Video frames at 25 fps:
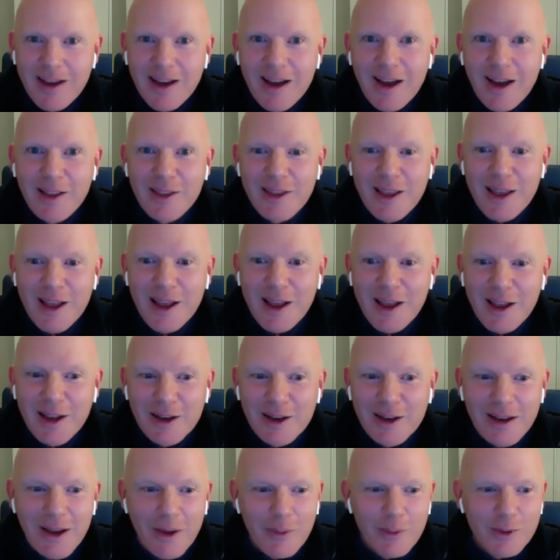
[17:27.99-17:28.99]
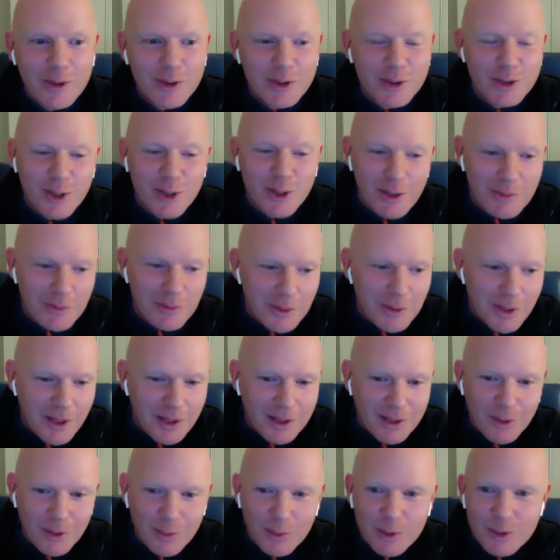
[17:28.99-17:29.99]
And then I would discover
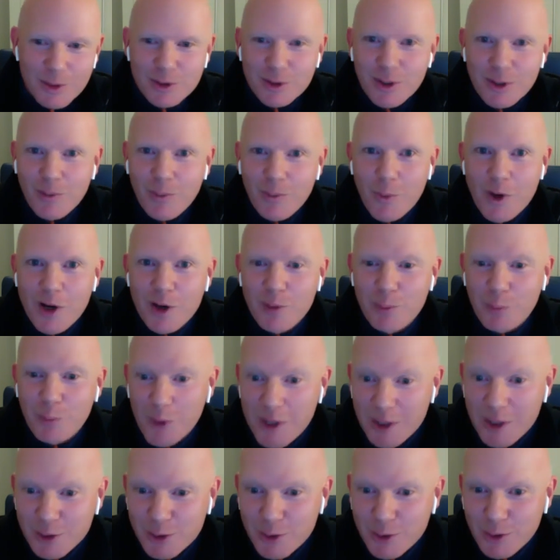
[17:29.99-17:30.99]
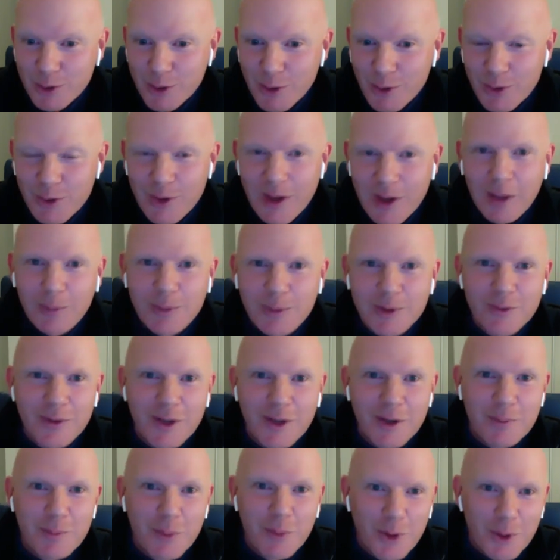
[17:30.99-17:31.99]
that there was some weird preacher who helped
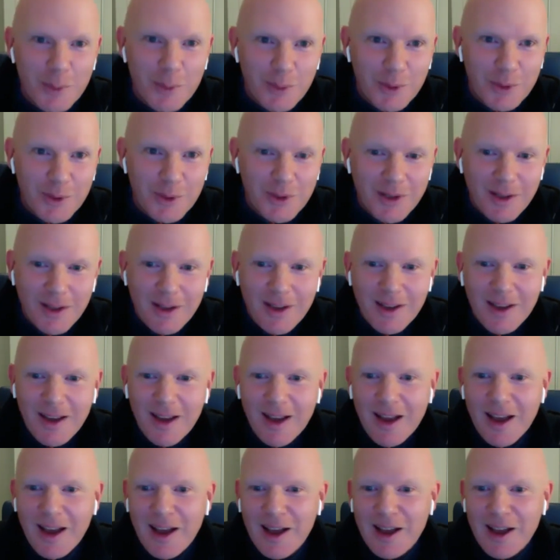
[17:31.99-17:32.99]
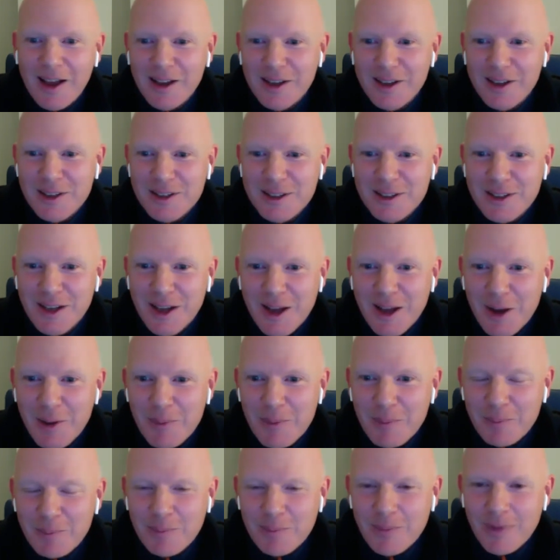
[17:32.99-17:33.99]
invent bourbon, and
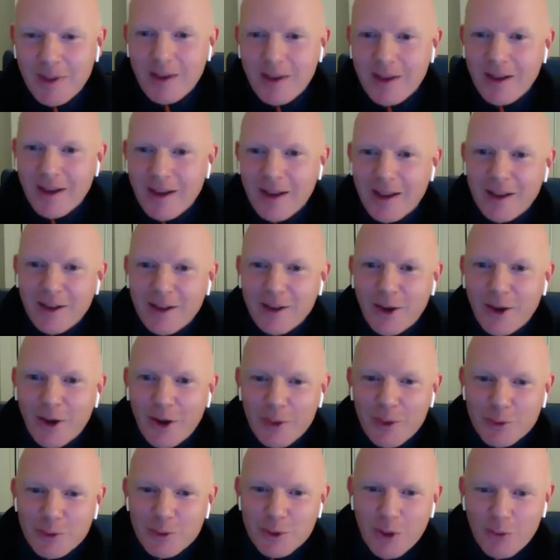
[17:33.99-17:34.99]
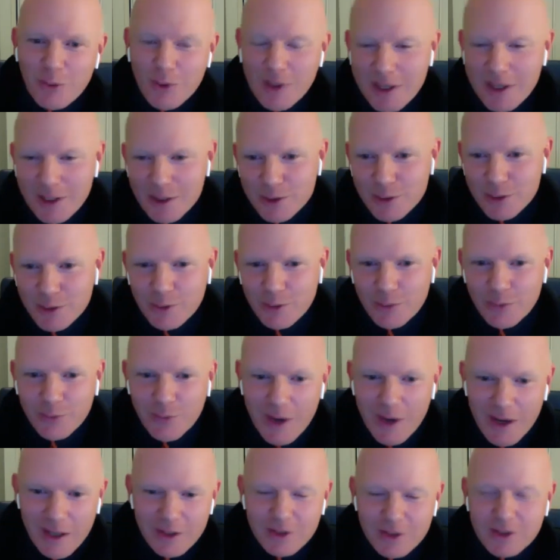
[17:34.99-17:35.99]
how it was all related to the
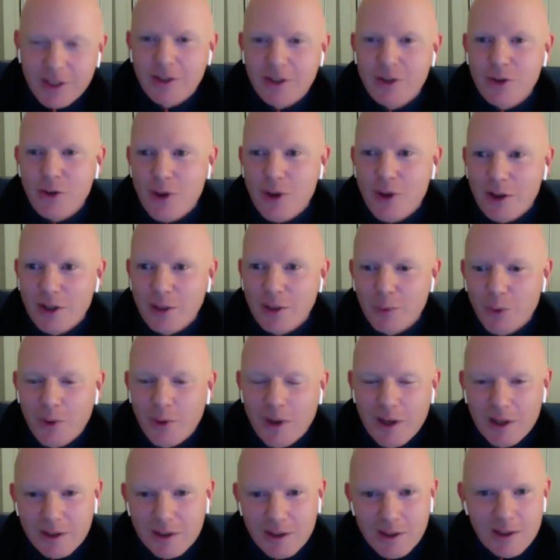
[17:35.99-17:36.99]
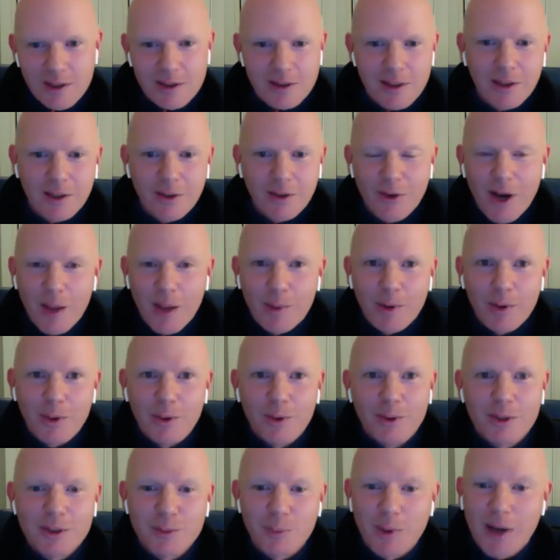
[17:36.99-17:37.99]
French. And you end up going into these little rabbit
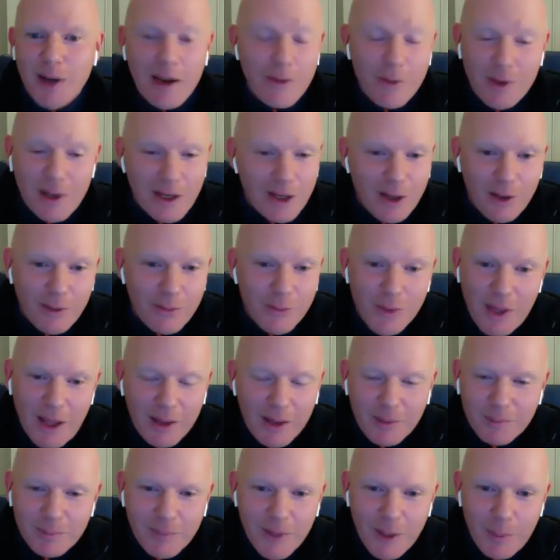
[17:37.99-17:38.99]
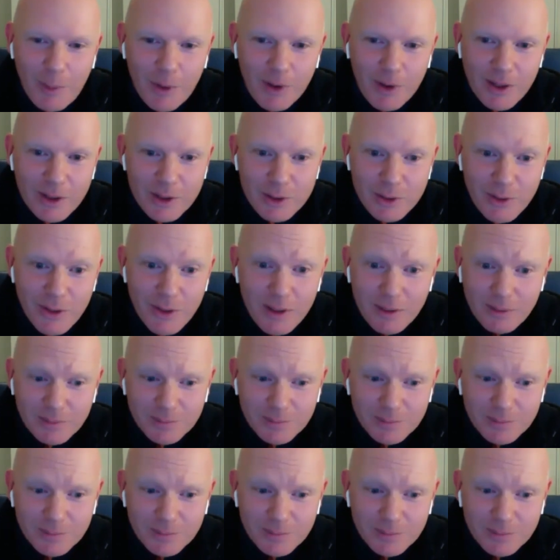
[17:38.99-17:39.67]
holes. But I really love that about history.